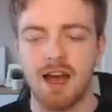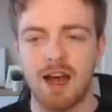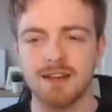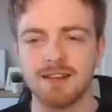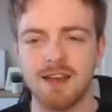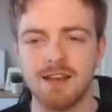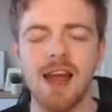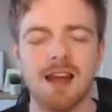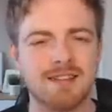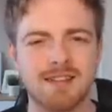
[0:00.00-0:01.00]
And
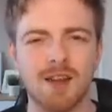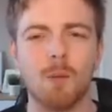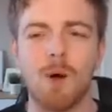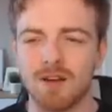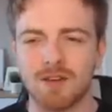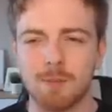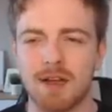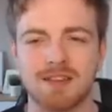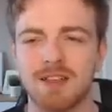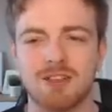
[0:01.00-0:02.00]
yeah, it's still one of the
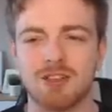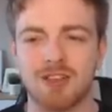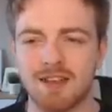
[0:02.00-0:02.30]
best glitches.